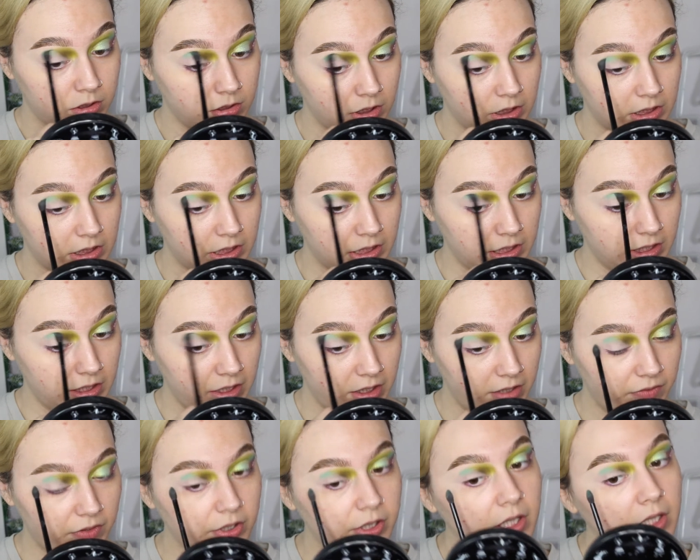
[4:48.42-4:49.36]
get
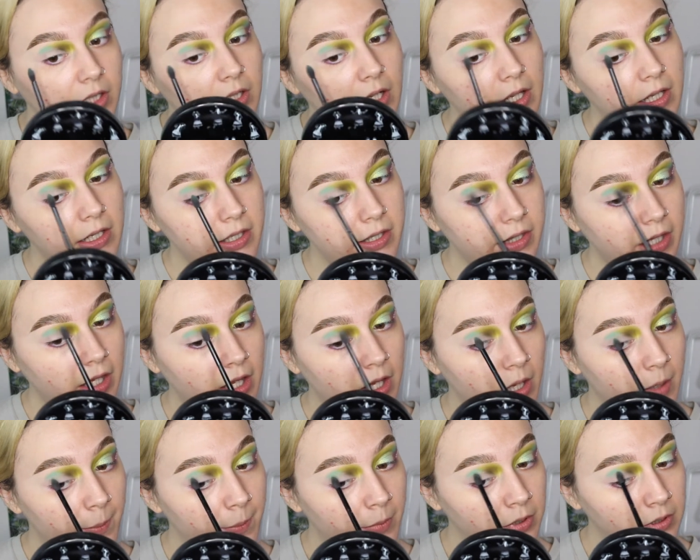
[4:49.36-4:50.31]
everything nice
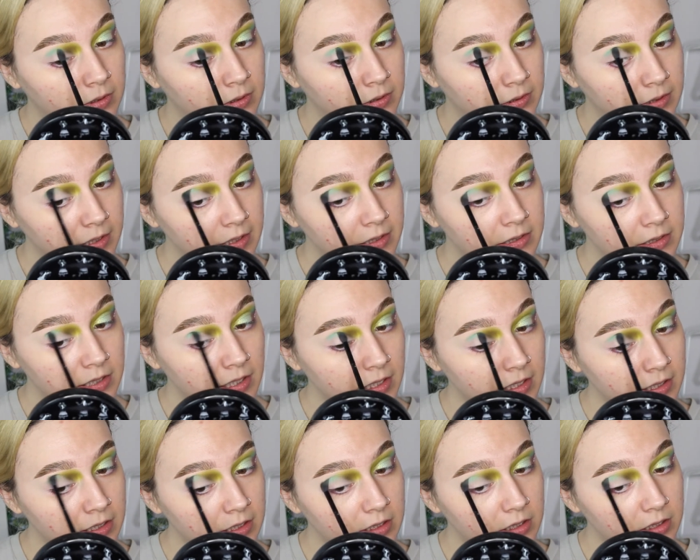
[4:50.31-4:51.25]
and
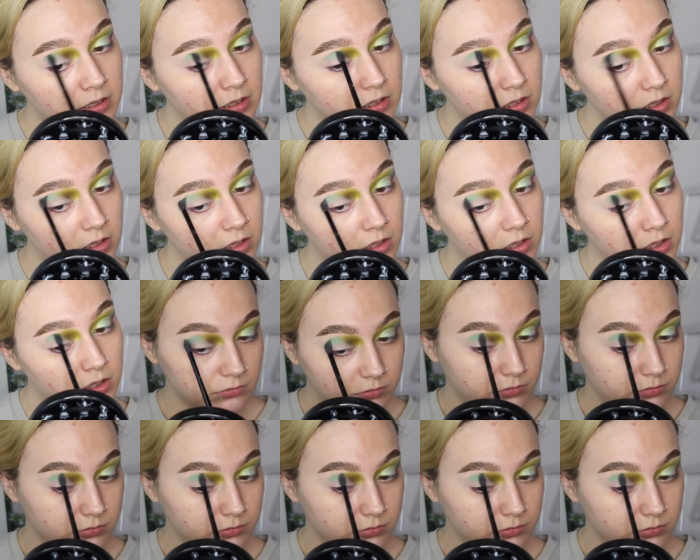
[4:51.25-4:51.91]
blended.